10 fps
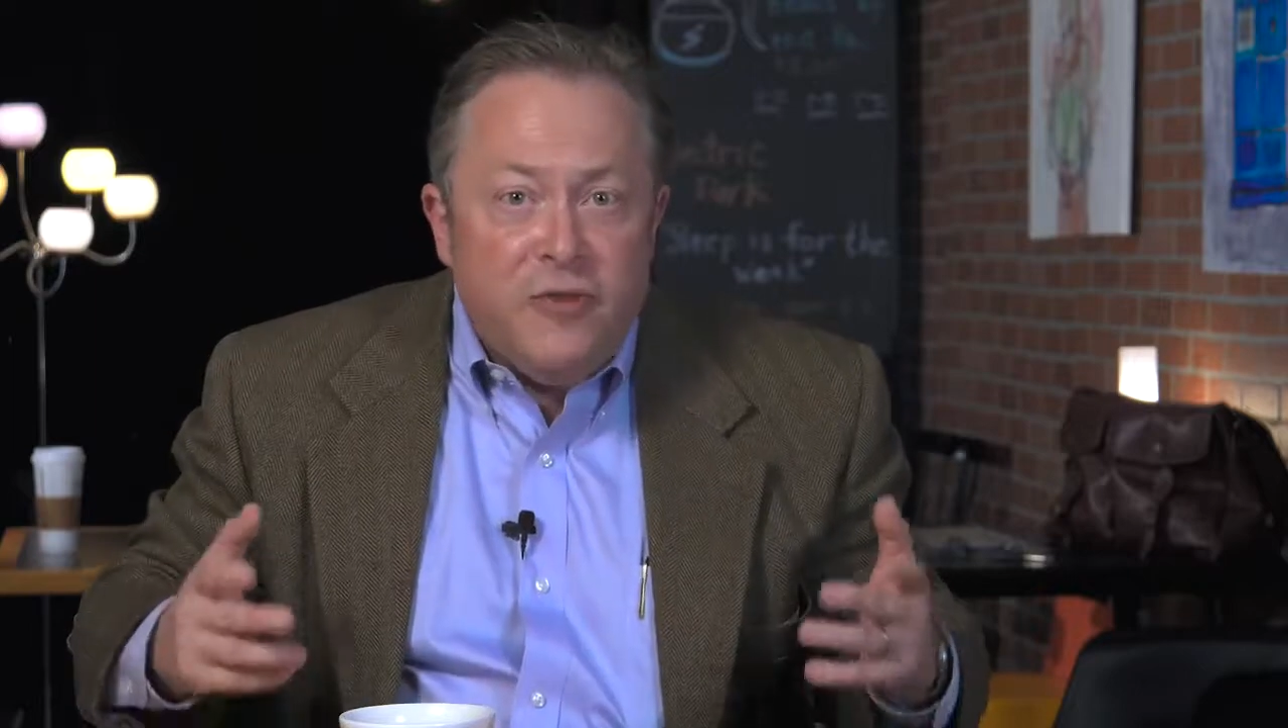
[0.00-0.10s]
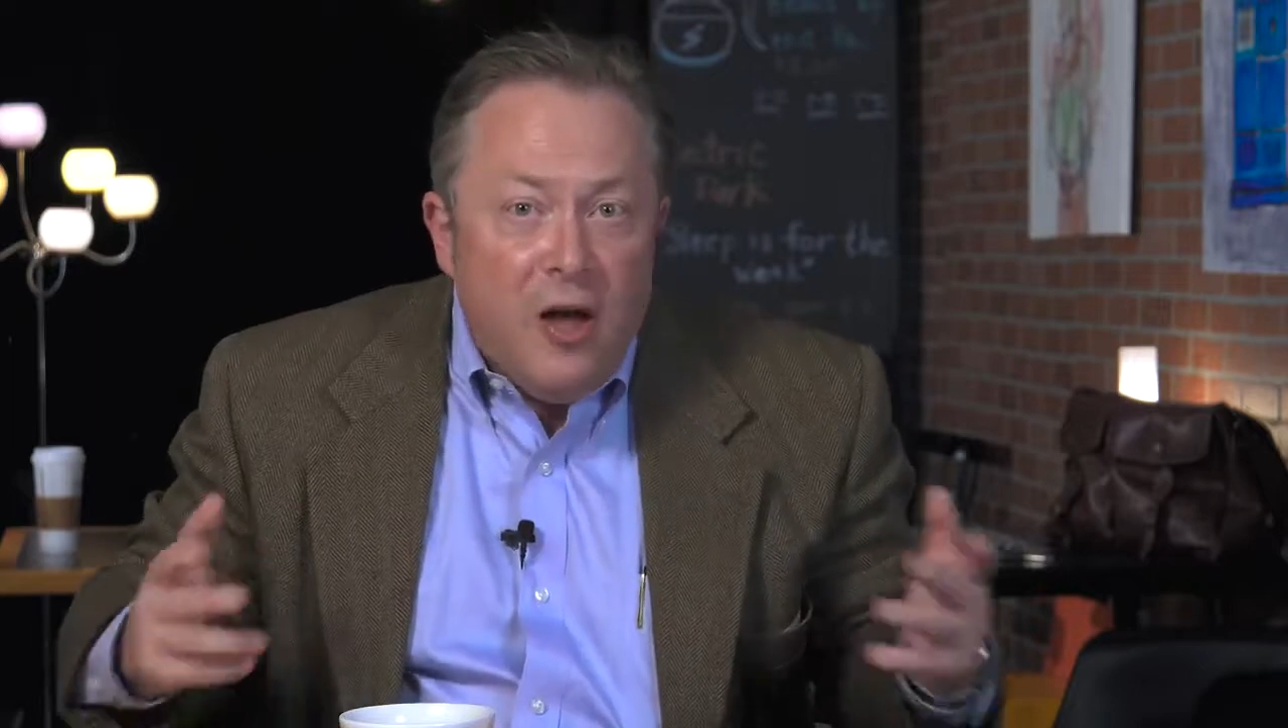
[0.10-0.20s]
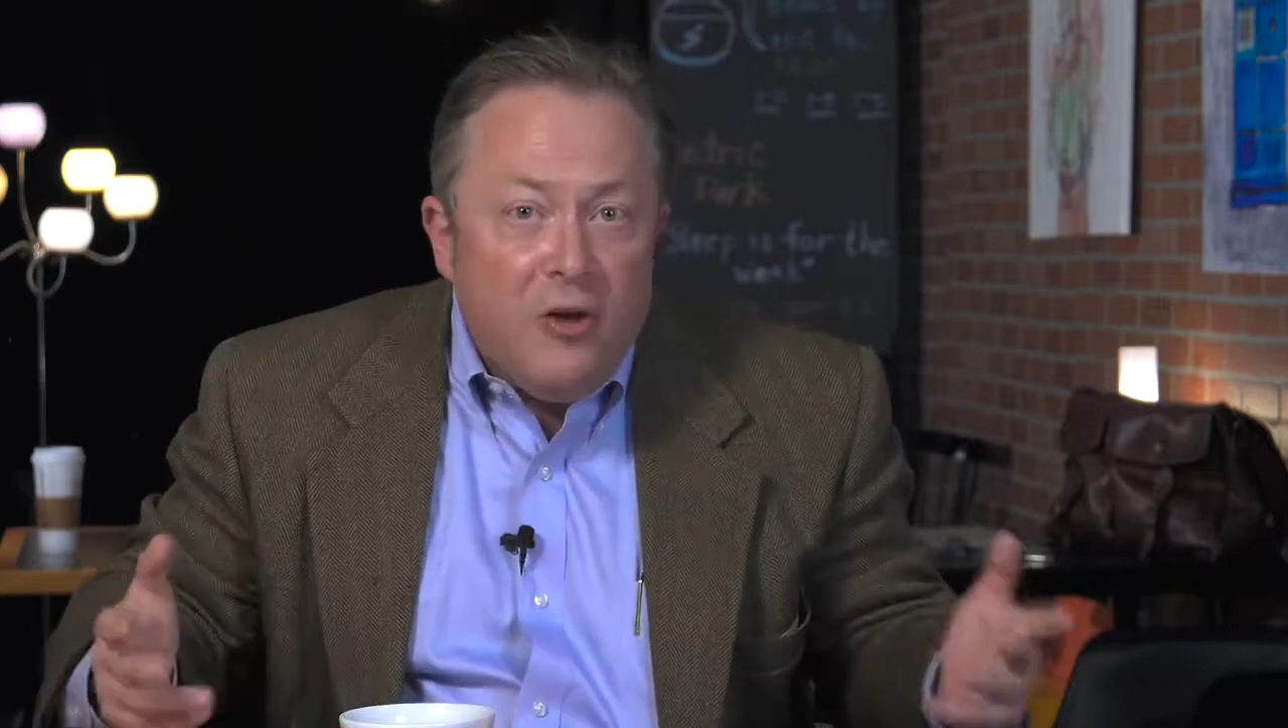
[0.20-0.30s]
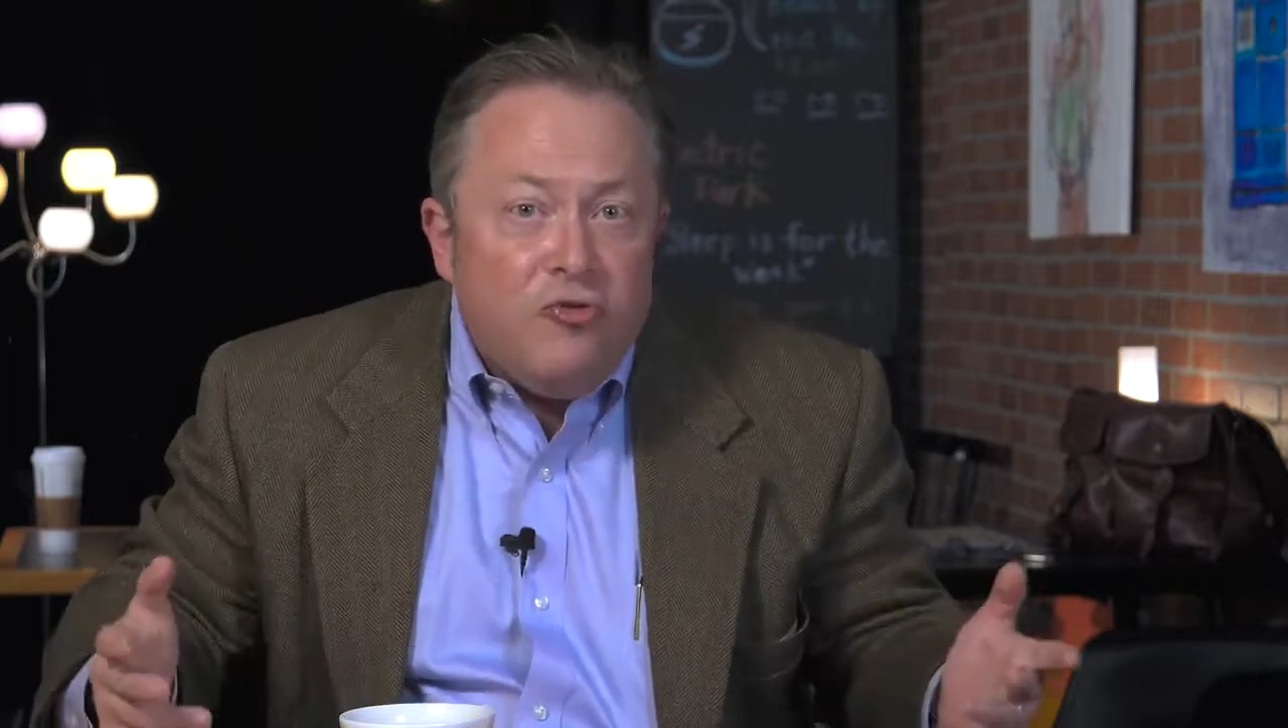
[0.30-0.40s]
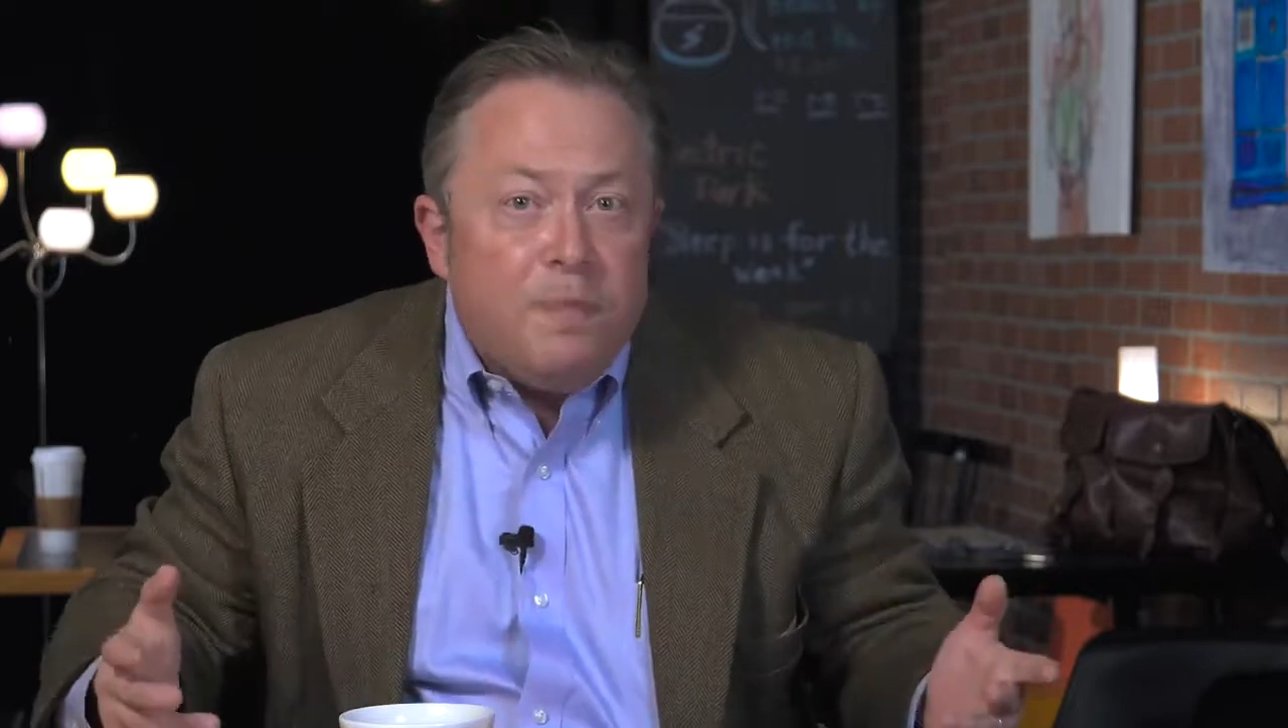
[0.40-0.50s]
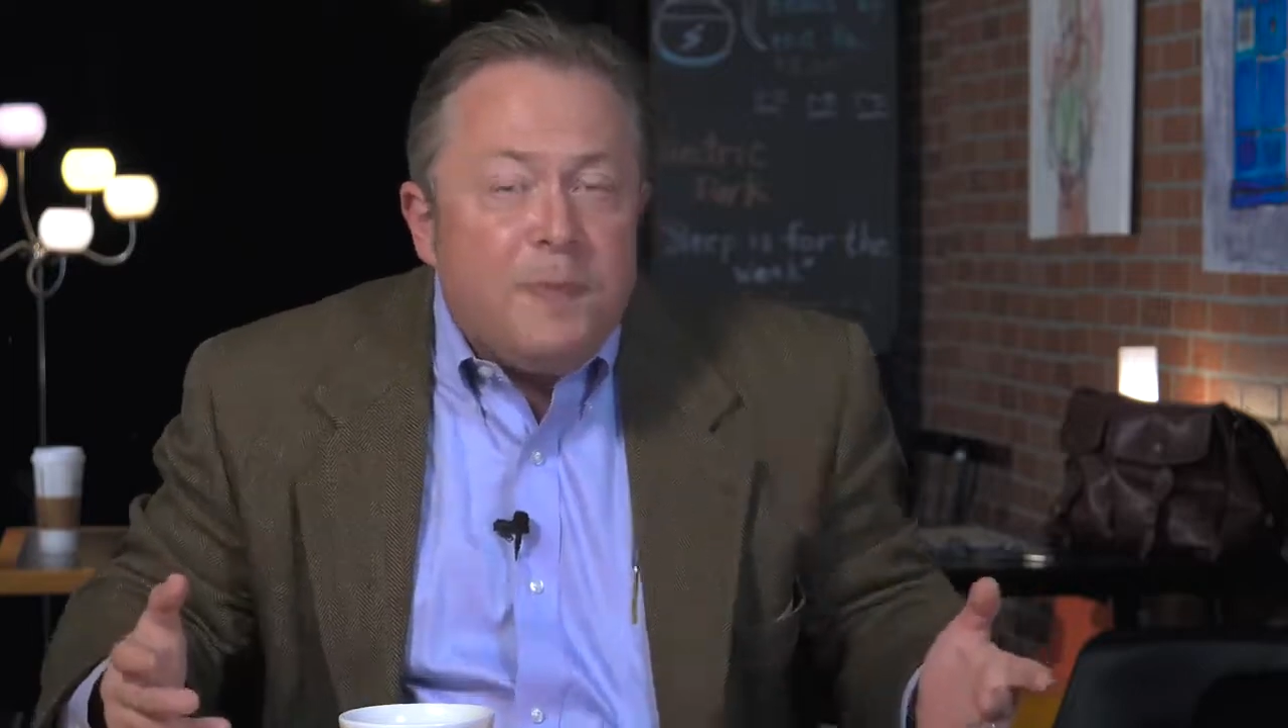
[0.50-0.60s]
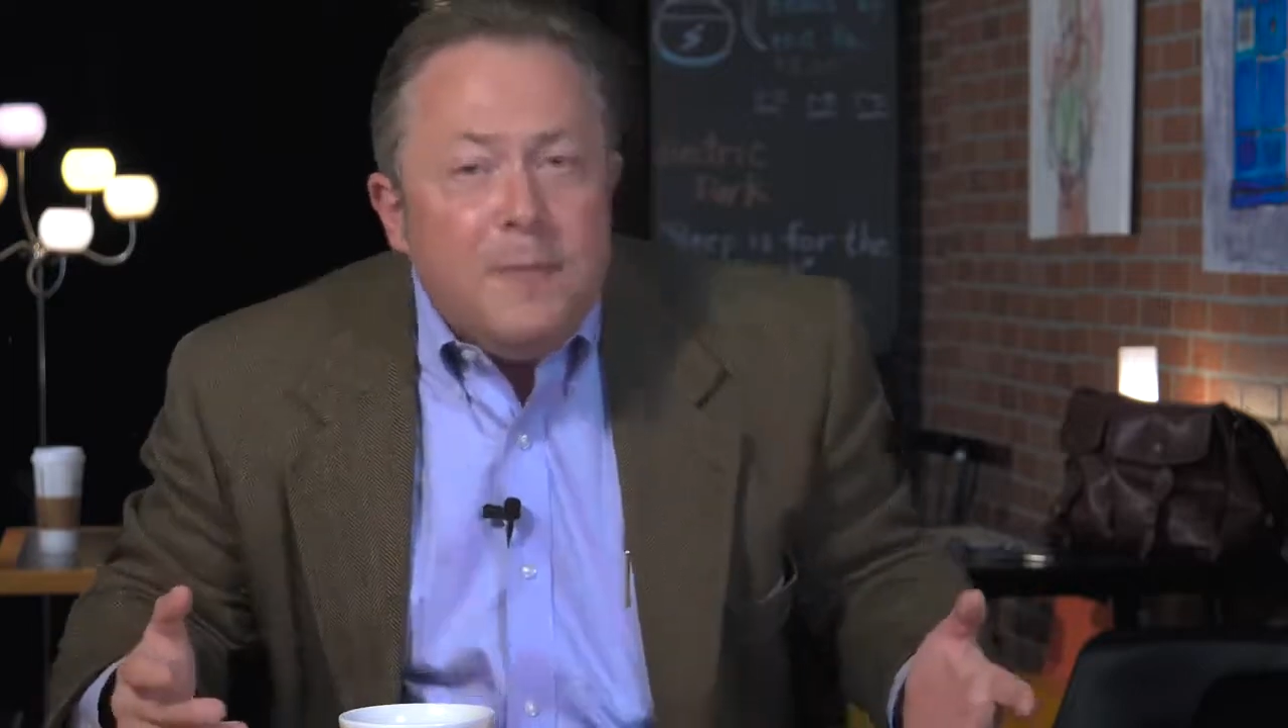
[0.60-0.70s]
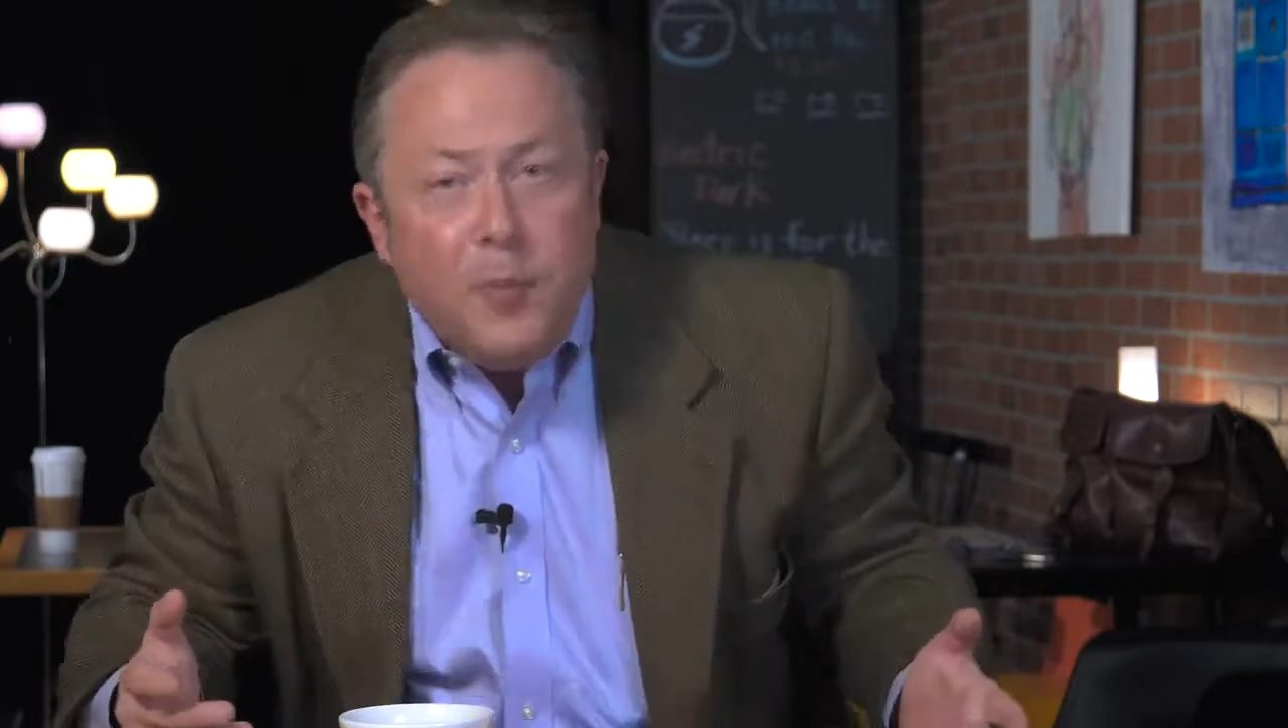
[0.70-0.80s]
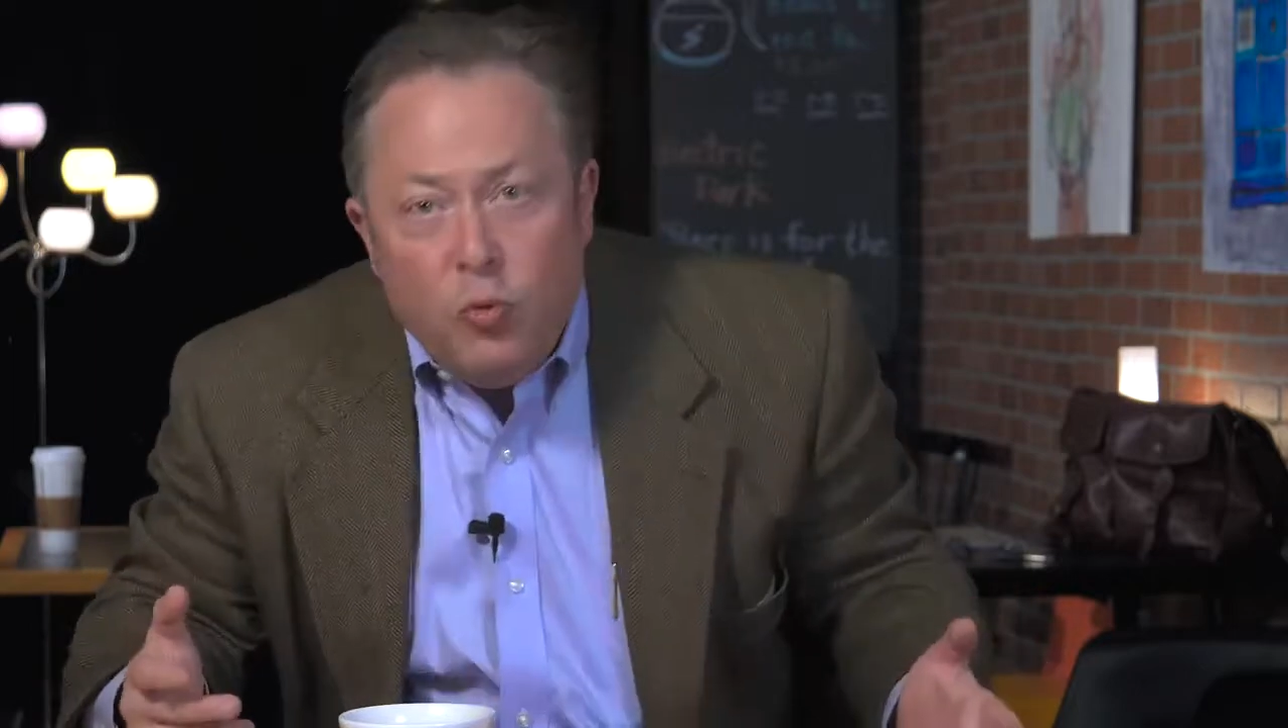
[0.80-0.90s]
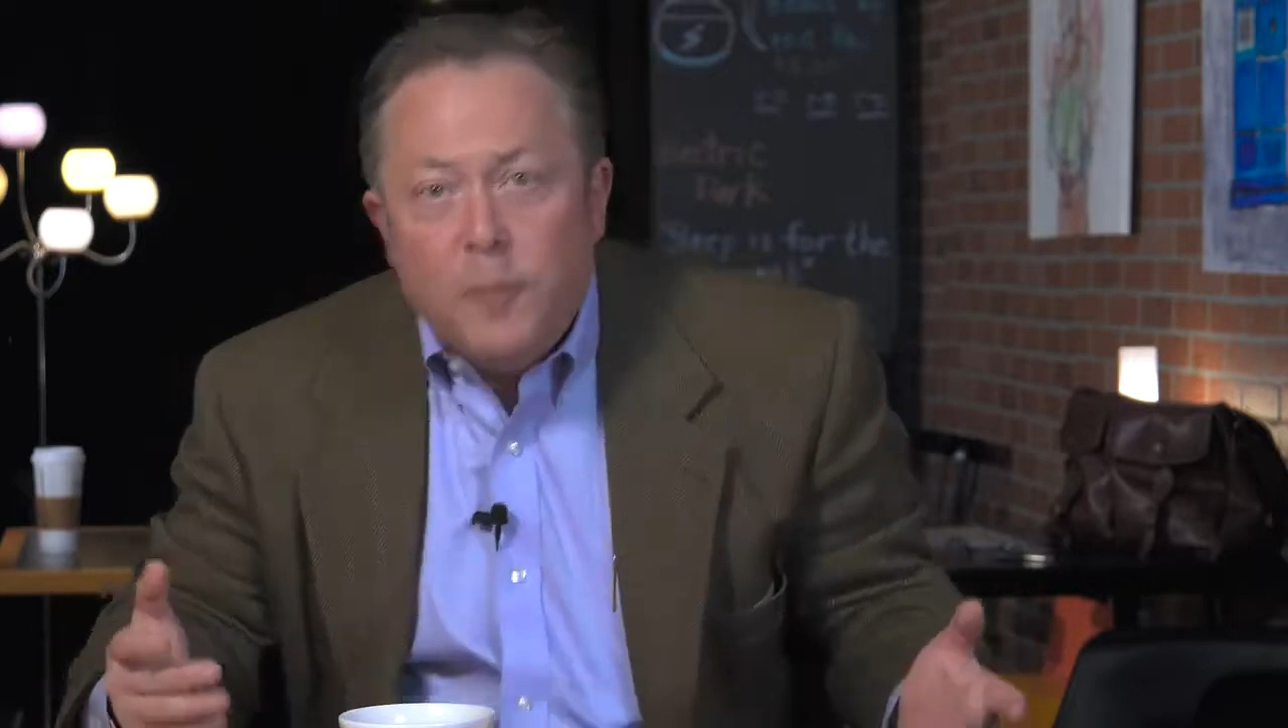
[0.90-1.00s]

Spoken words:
100 people,